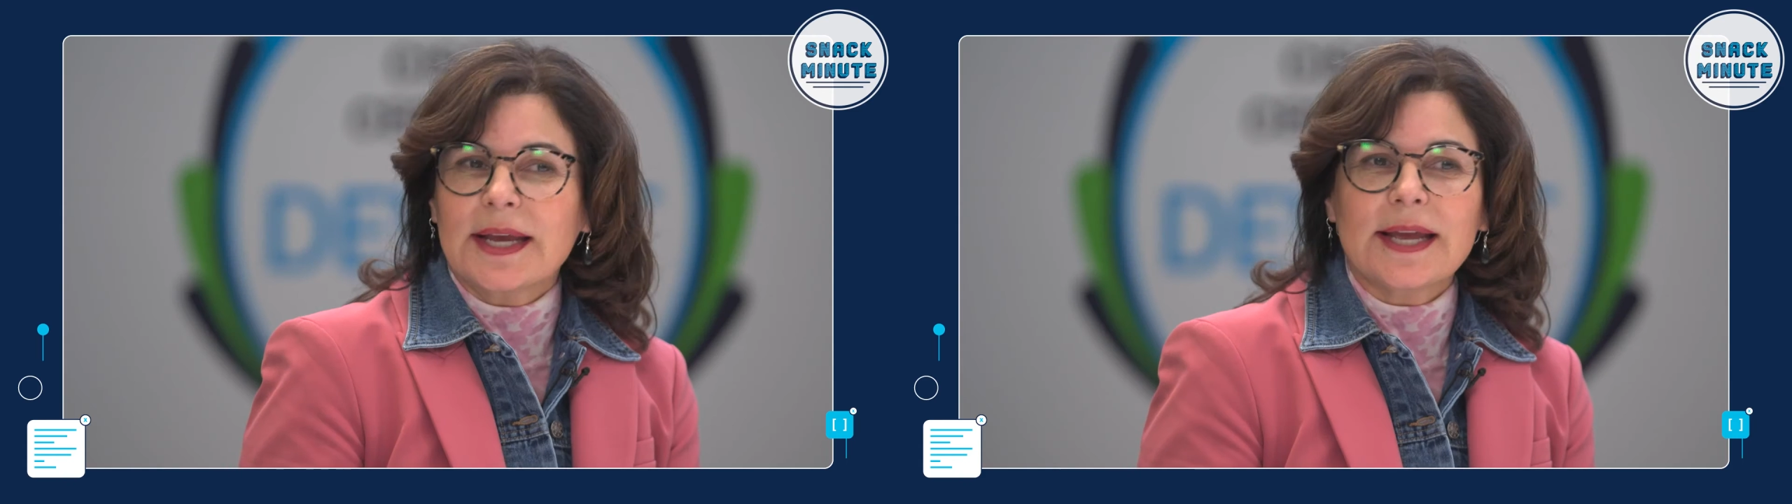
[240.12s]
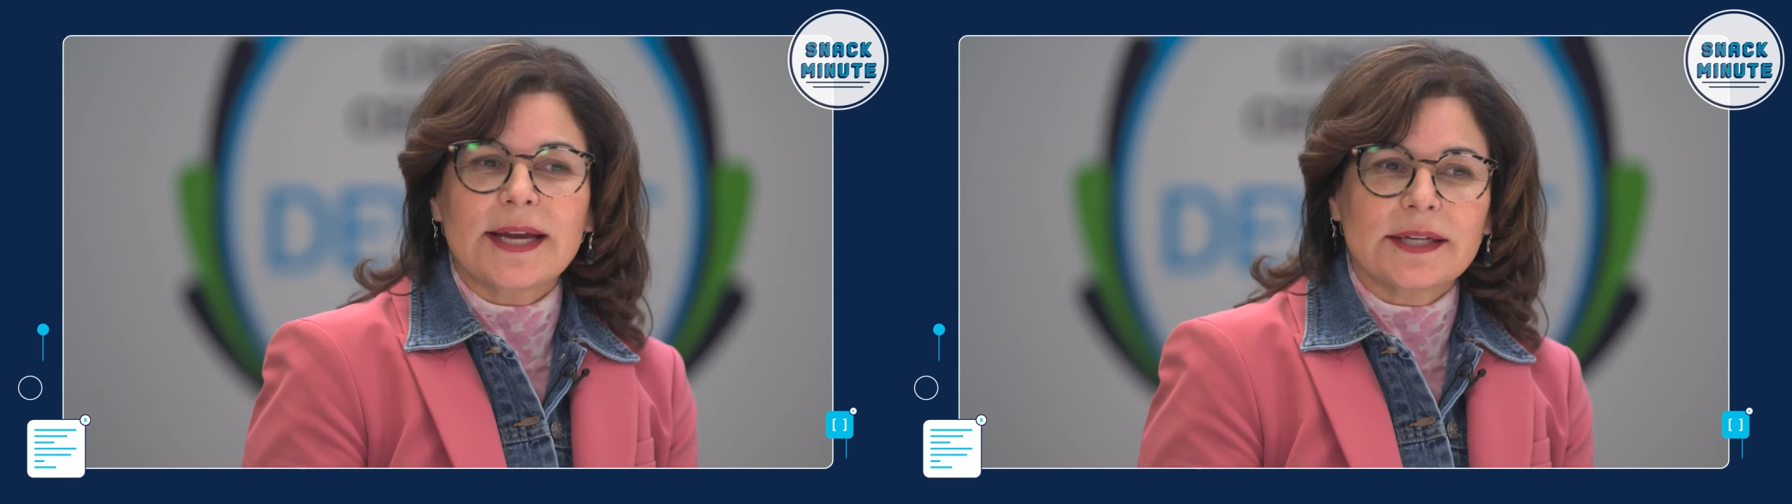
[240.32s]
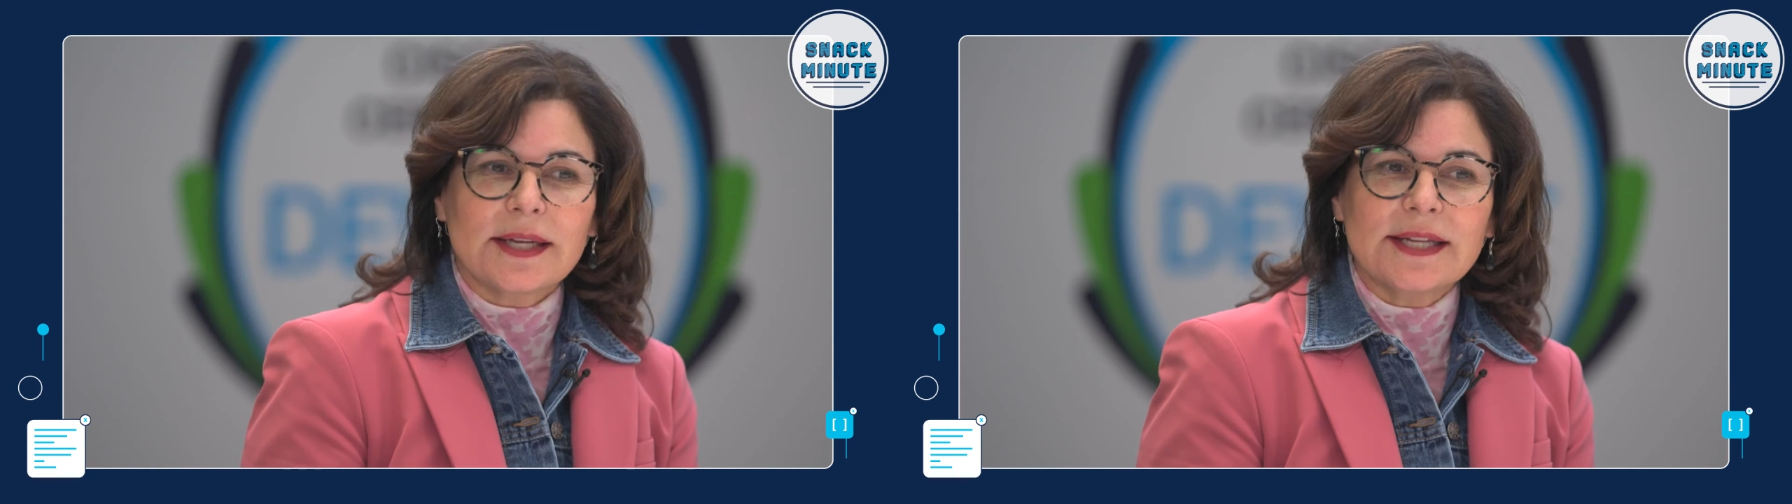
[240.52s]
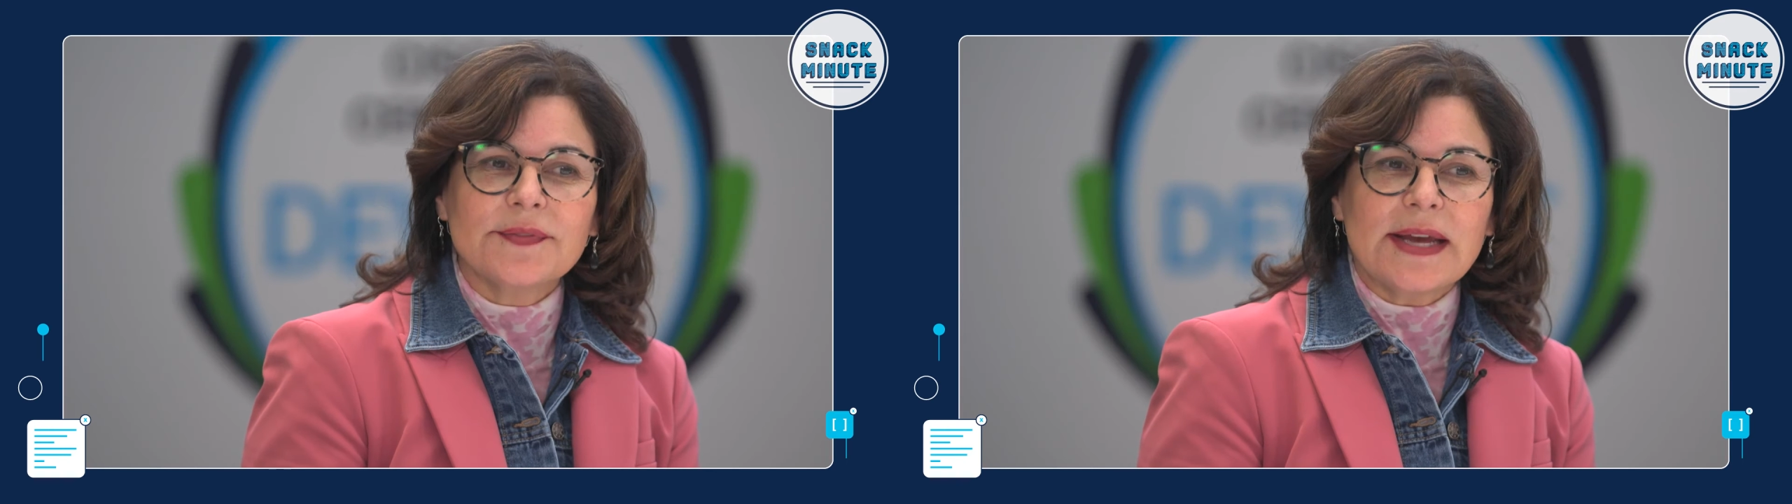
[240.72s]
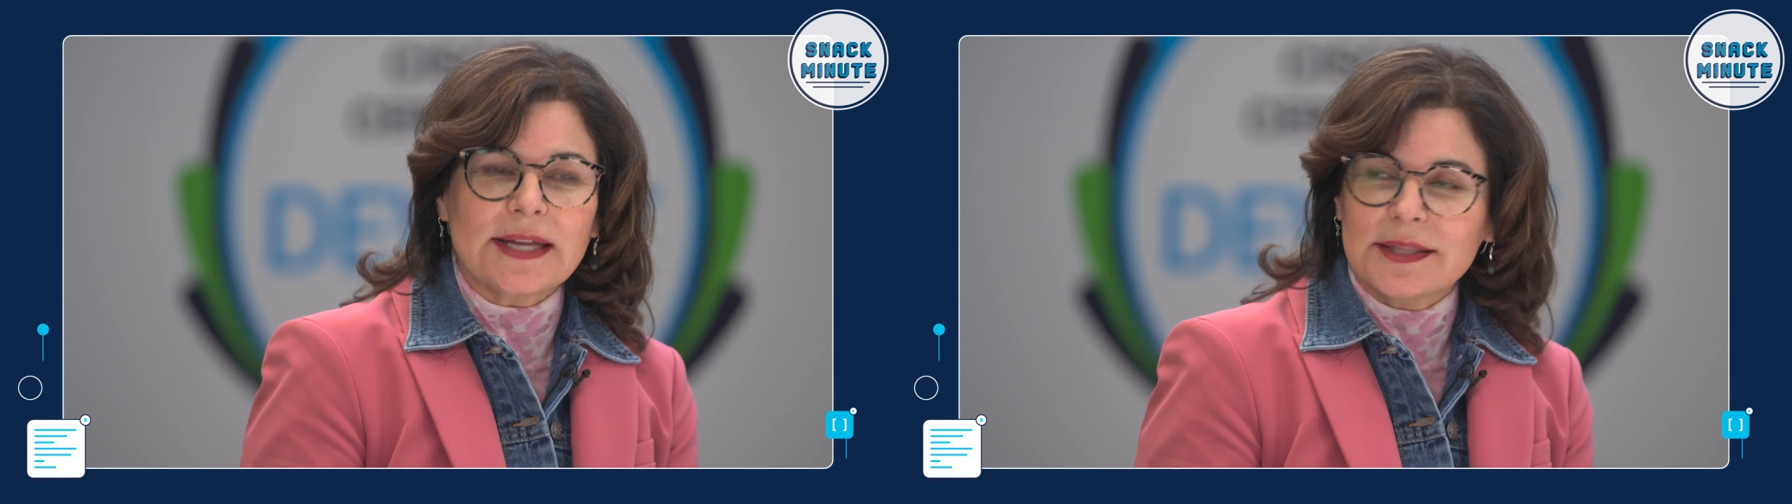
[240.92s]
And in
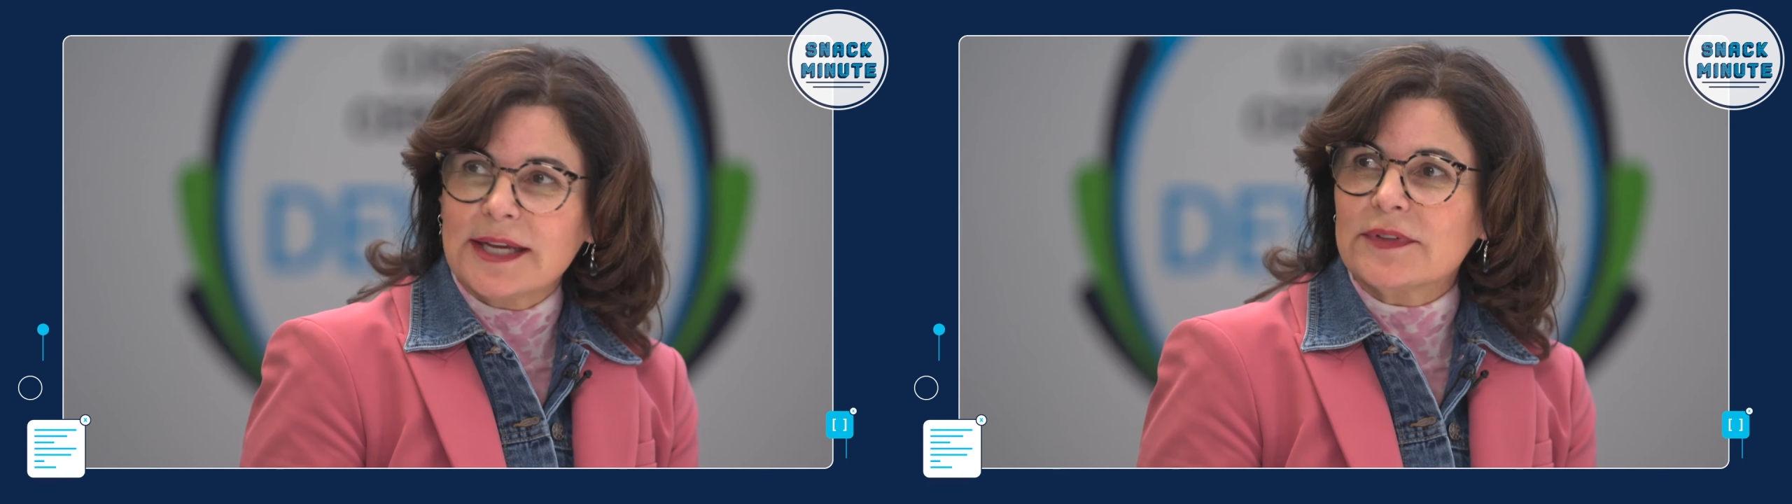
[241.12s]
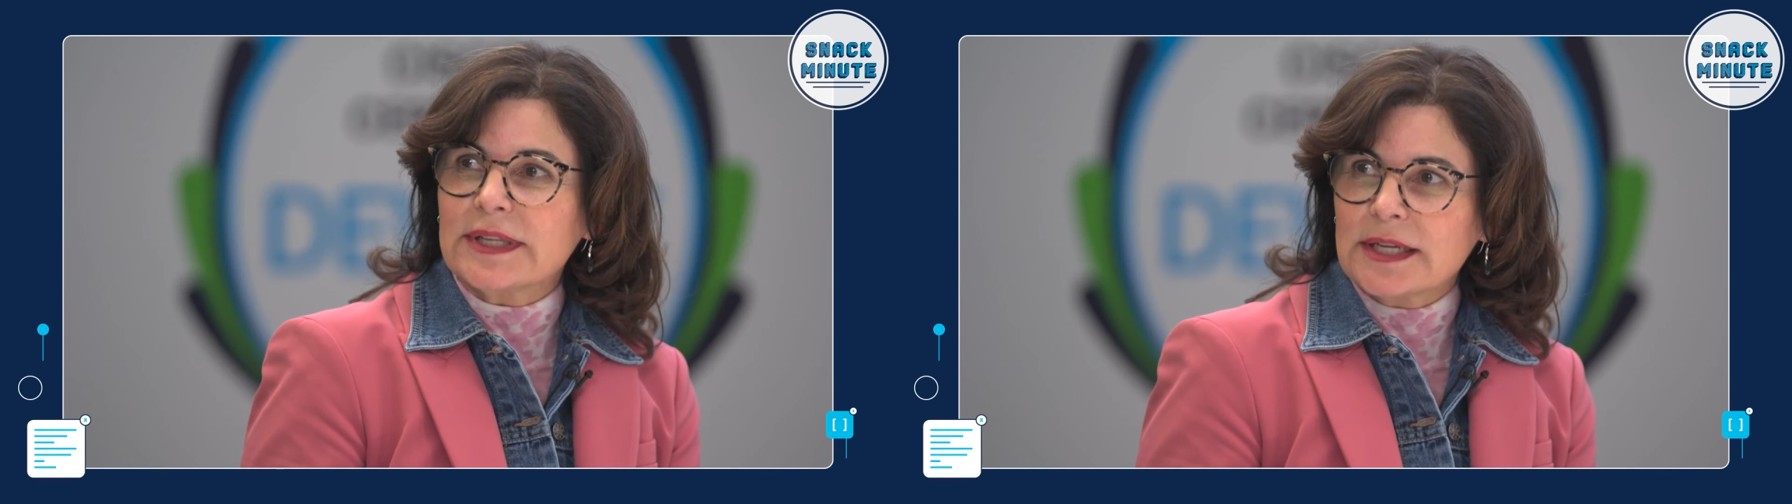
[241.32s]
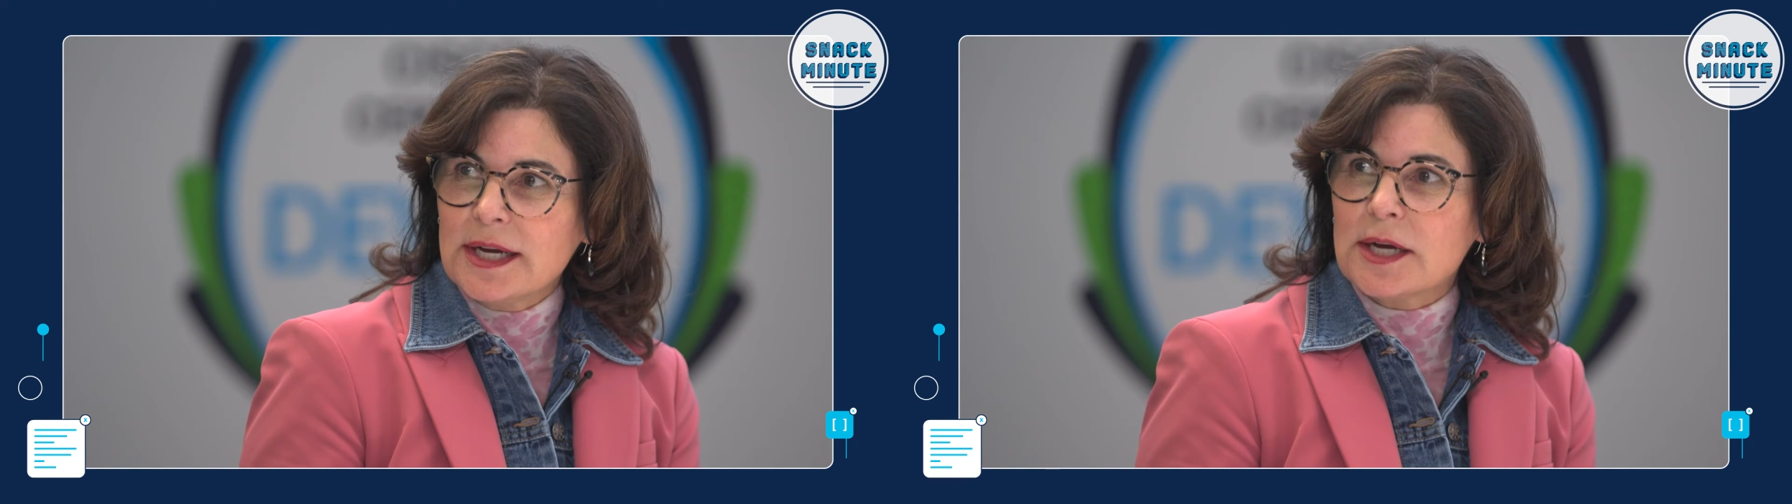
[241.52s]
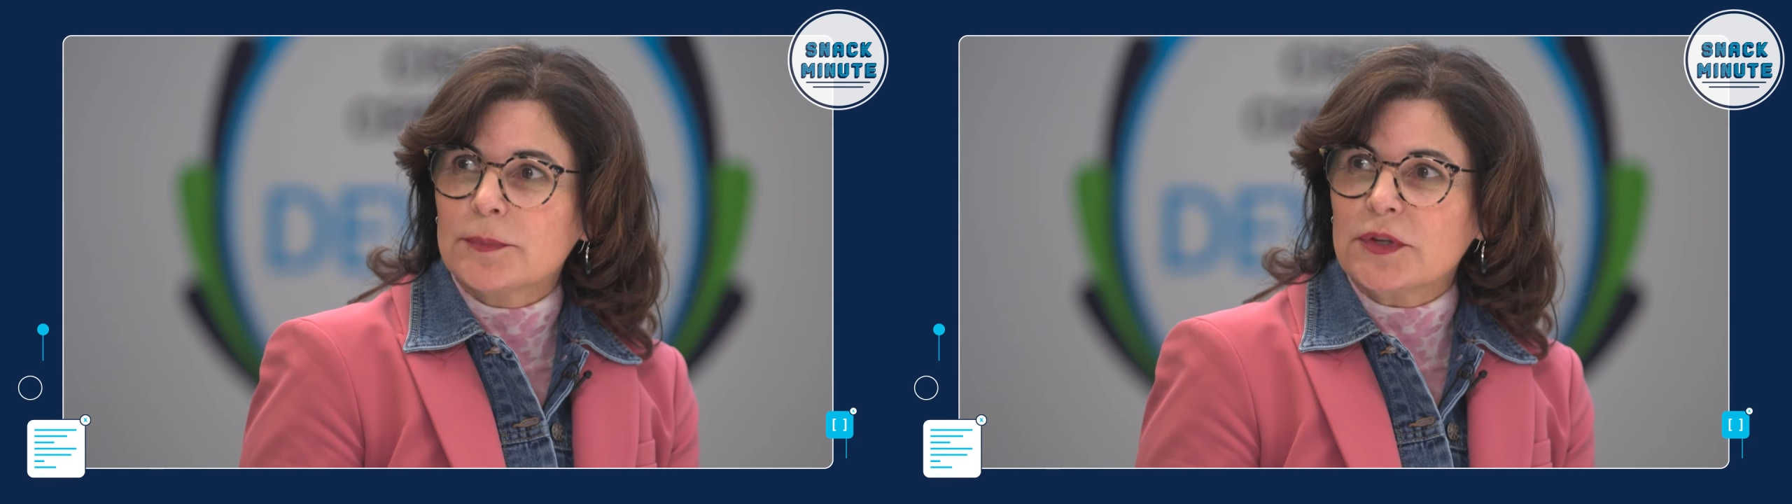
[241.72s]
that leveling up,